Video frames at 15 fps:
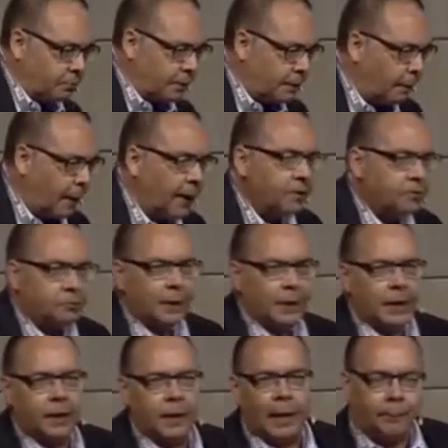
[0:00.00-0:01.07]
requires
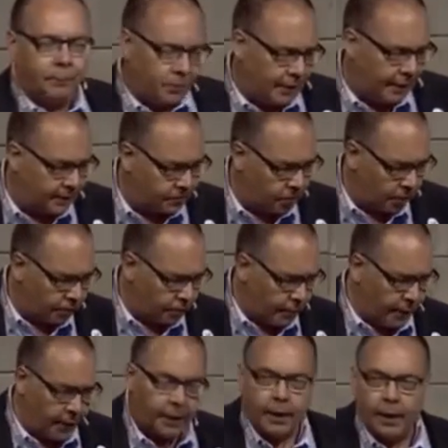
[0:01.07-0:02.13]
really an up-to-date
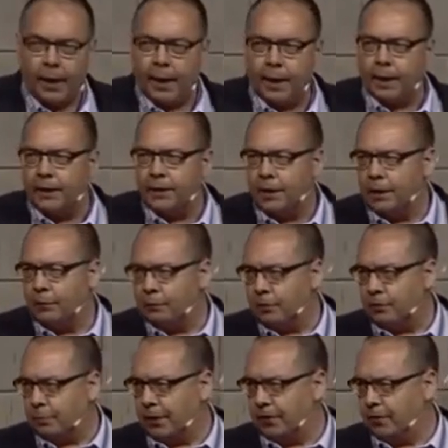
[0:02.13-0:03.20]
software and IT
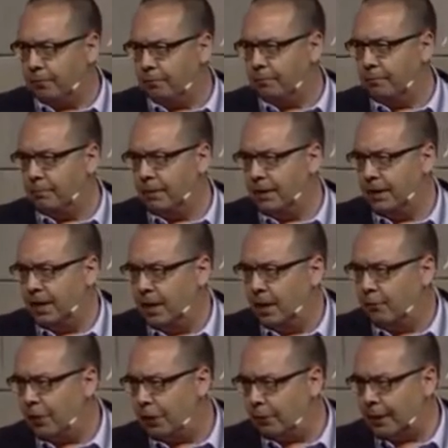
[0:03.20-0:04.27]
infrastructure.
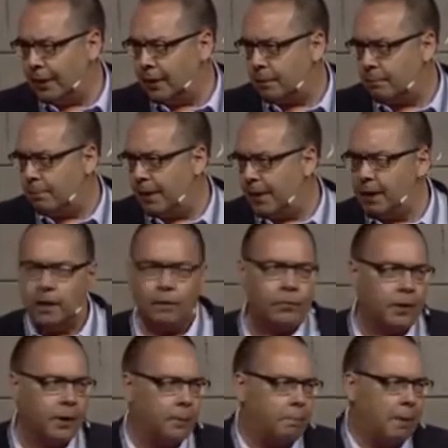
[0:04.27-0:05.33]
If I look at many of
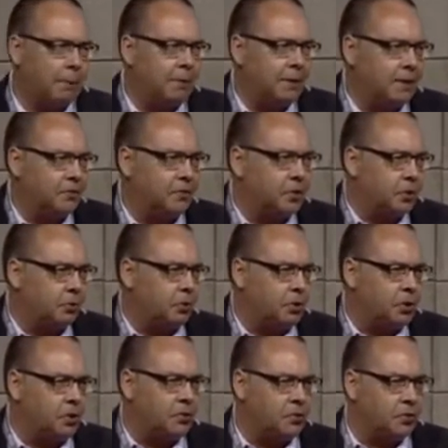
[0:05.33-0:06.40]
the public
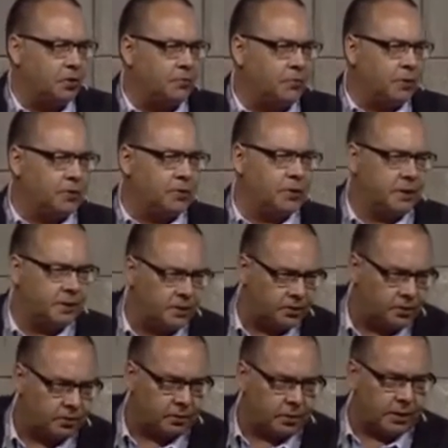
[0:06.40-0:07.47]
institutions,
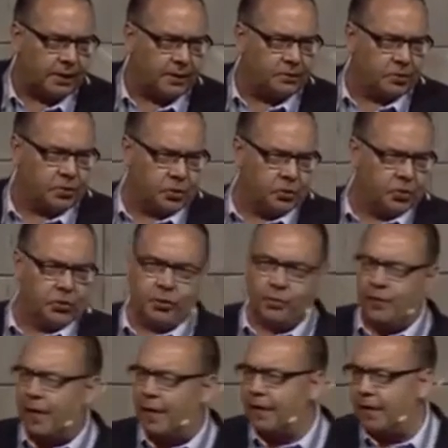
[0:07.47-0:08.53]
universities, institutions of
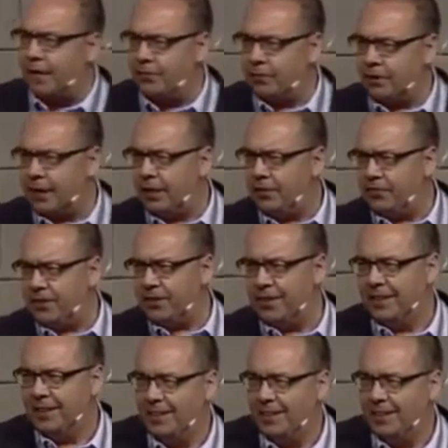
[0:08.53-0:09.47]
higher education,